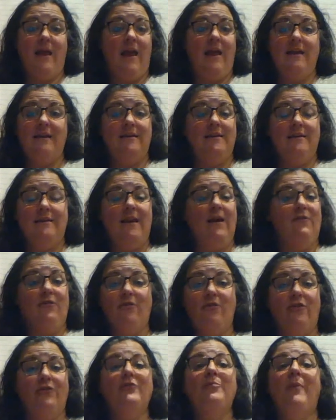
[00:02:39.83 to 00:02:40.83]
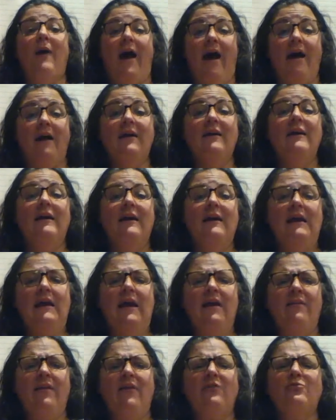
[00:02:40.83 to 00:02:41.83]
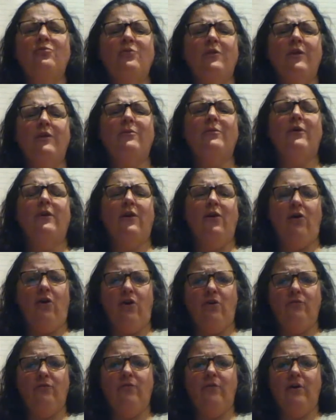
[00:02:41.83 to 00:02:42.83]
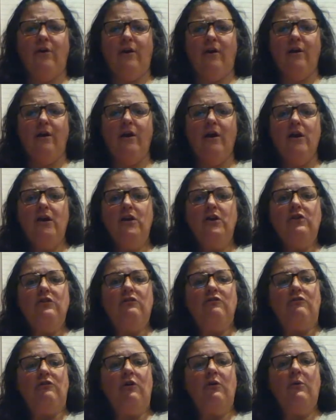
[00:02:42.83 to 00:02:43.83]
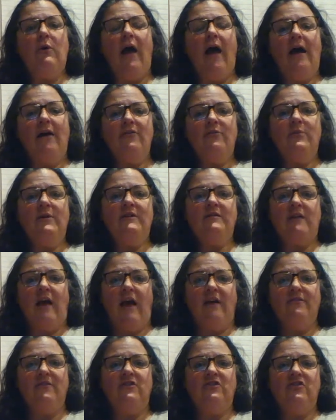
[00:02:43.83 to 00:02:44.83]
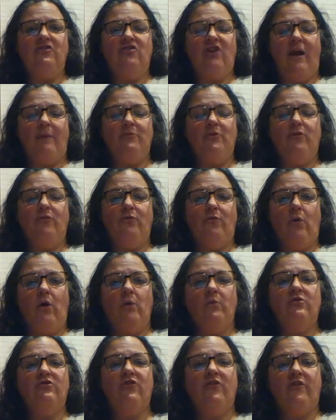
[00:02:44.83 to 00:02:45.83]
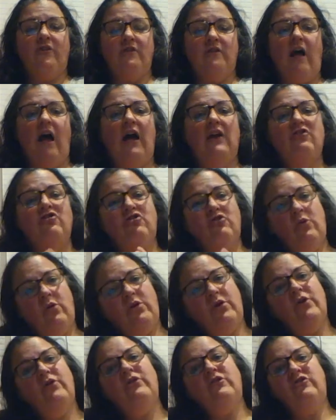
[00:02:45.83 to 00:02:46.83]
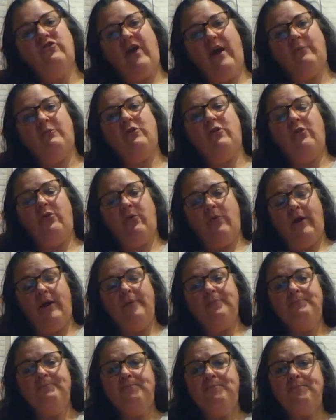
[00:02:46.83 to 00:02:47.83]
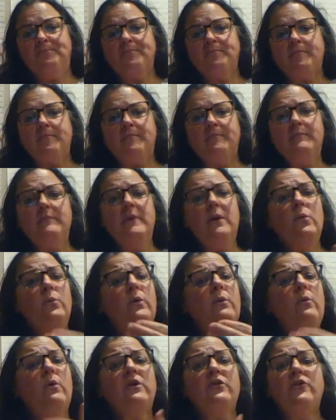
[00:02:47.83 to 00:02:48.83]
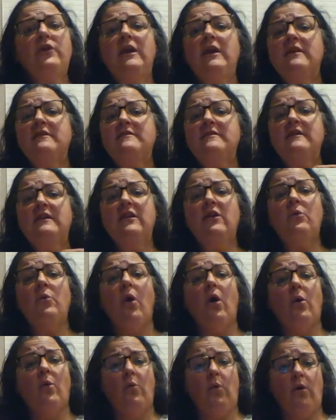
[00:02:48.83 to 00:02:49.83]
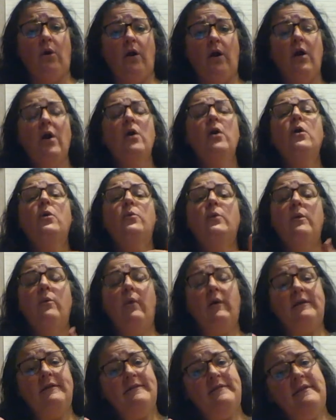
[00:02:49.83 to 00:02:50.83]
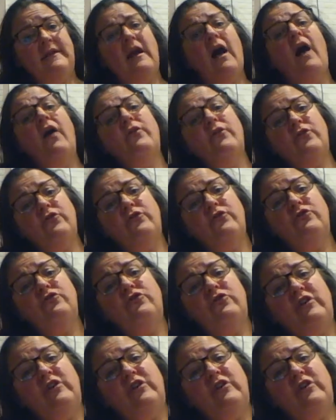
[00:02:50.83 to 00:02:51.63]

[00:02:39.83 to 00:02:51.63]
and never looked back. And that's really, really hard for her. So, as we dive into chapter 4, which is a lot shorter than chapter 3, we want to continue our work. We want to see other social